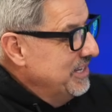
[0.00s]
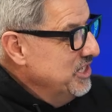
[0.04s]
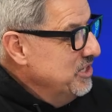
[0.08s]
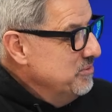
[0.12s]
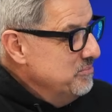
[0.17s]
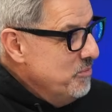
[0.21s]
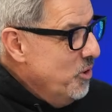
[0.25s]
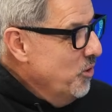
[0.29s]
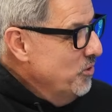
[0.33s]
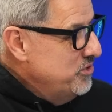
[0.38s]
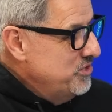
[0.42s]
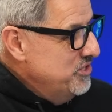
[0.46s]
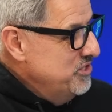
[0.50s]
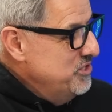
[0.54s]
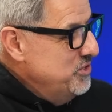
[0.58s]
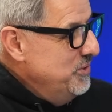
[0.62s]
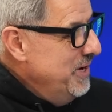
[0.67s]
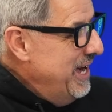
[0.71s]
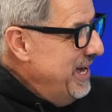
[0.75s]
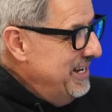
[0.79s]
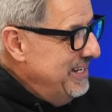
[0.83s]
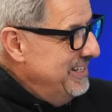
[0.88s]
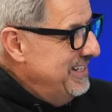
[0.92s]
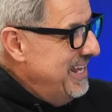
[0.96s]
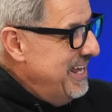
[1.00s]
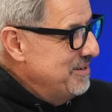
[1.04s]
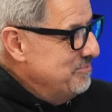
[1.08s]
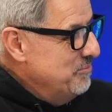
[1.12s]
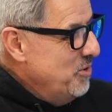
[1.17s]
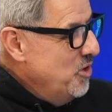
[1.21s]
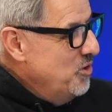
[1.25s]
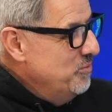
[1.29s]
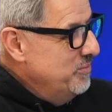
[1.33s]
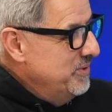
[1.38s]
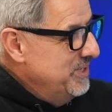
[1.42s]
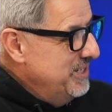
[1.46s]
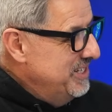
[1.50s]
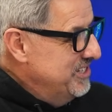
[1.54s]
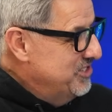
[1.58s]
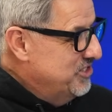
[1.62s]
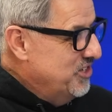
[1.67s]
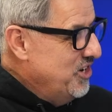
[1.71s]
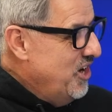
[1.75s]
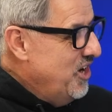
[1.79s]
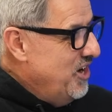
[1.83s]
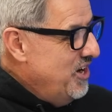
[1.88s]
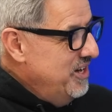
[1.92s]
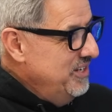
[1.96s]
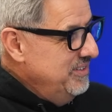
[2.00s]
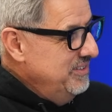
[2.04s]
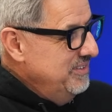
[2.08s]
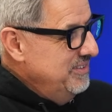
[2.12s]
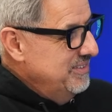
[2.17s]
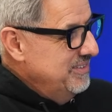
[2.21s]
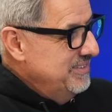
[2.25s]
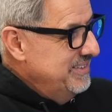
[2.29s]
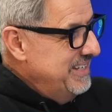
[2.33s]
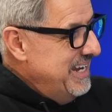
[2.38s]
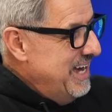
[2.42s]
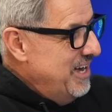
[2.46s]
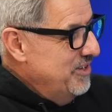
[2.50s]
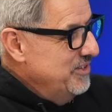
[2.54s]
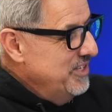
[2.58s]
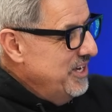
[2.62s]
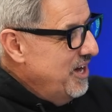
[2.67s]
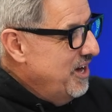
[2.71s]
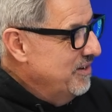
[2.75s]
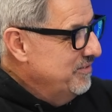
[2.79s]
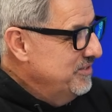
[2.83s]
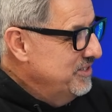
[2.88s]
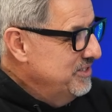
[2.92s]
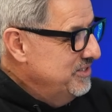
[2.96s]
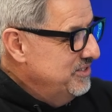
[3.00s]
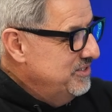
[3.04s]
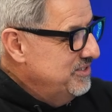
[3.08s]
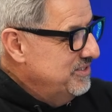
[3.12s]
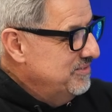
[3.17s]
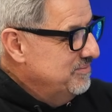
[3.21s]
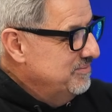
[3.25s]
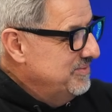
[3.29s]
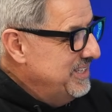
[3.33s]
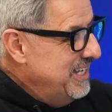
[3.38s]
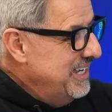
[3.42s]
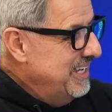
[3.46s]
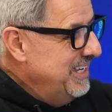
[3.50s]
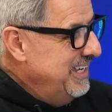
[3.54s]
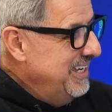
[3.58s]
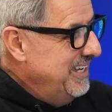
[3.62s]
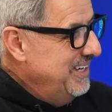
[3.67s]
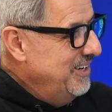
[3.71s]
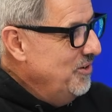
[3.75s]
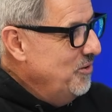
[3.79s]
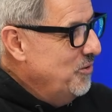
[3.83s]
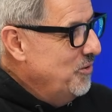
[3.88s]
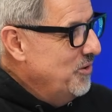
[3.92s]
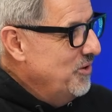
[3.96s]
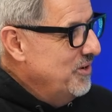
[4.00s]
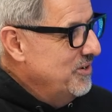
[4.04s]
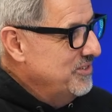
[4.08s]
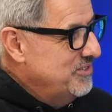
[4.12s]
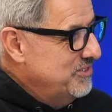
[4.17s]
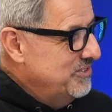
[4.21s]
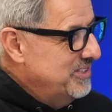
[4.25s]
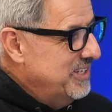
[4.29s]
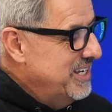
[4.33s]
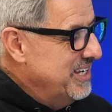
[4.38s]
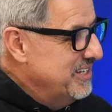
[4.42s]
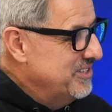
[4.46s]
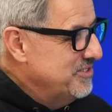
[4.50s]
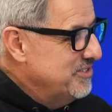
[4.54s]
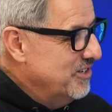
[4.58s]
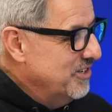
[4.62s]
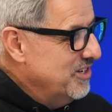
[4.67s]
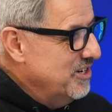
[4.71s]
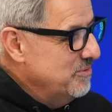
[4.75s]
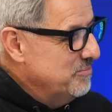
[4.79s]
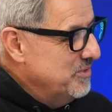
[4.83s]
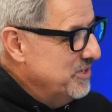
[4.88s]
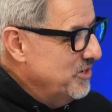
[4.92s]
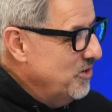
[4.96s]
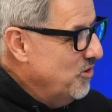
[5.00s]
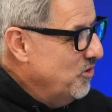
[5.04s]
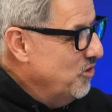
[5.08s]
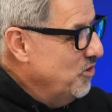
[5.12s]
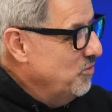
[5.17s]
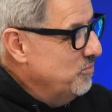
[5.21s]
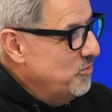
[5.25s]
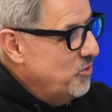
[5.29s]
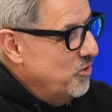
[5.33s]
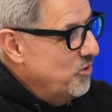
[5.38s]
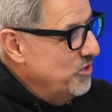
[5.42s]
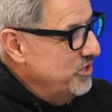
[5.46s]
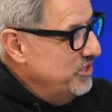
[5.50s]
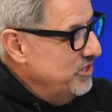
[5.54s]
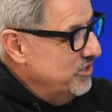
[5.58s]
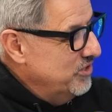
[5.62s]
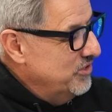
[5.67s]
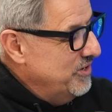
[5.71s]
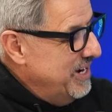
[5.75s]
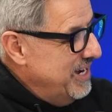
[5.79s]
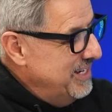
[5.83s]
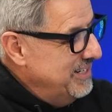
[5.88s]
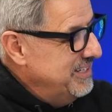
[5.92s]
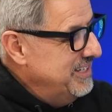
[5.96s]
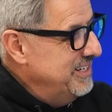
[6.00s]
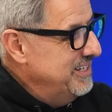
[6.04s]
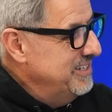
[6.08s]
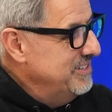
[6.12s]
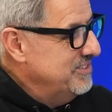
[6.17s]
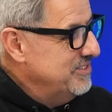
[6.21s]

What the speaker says: And the emotion you had in that moment is gone. Now the oven's dinging, or kids are coming home, or your grandkids